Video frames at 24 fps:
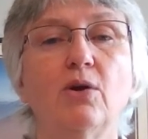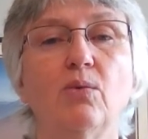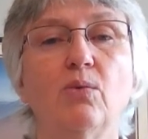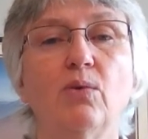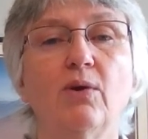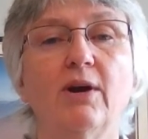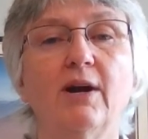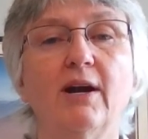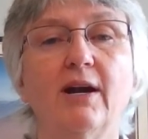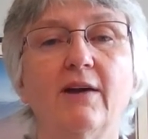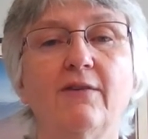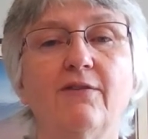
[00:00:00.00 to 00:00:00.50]

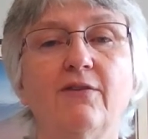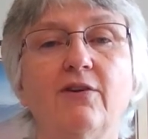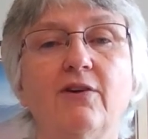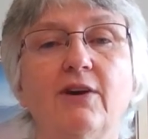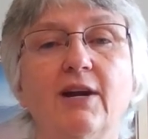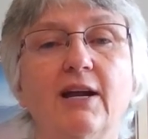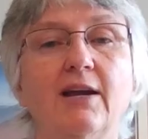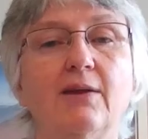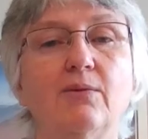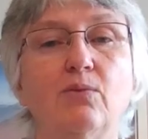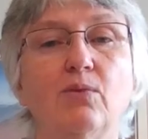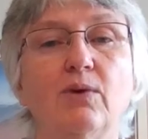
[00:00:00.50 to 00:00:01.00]

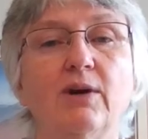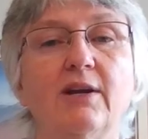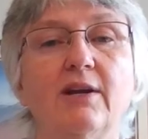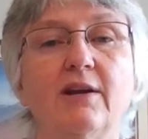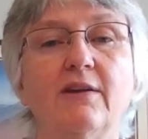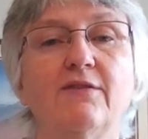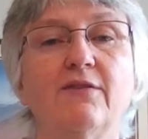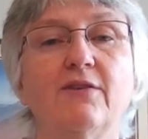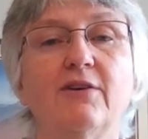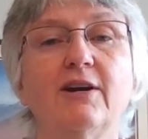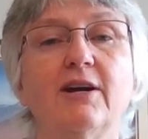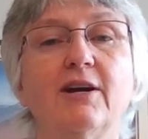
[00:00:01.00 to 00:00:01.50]
wherever and
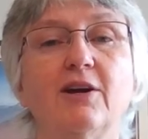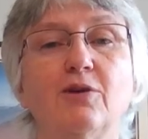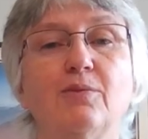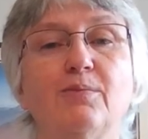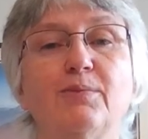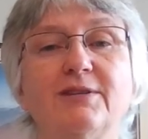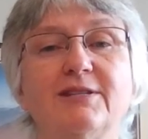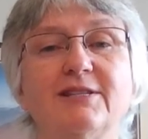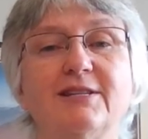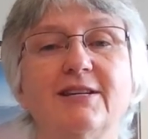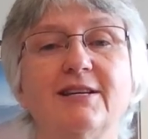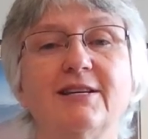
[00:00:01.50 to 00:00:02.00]
whenever
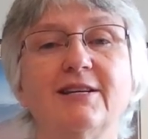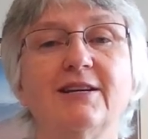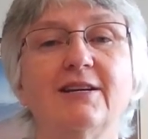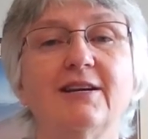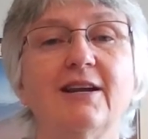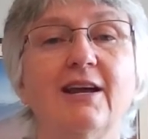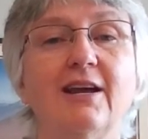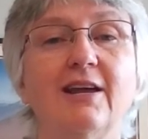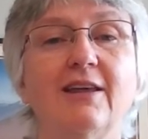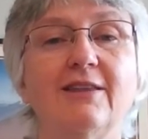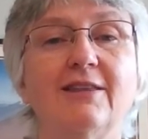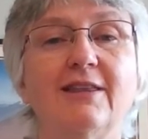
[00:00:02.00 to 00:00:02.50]
help is
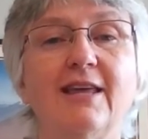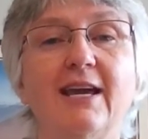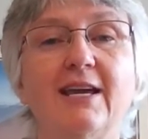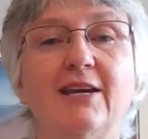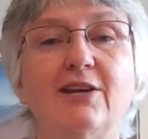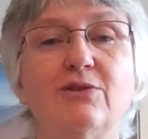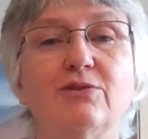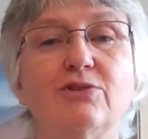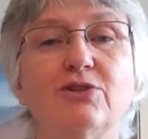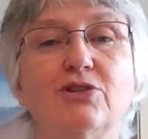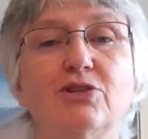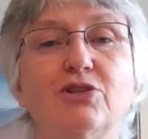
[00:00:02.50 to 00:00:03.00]
needed.
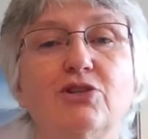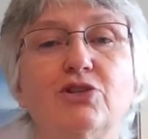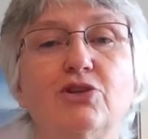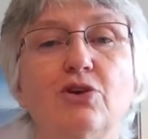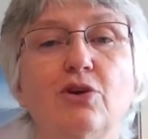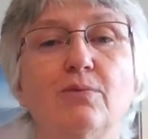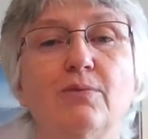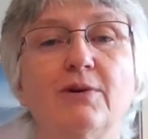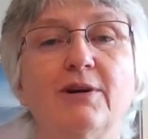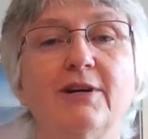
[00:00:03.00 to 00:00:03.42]
Thank you so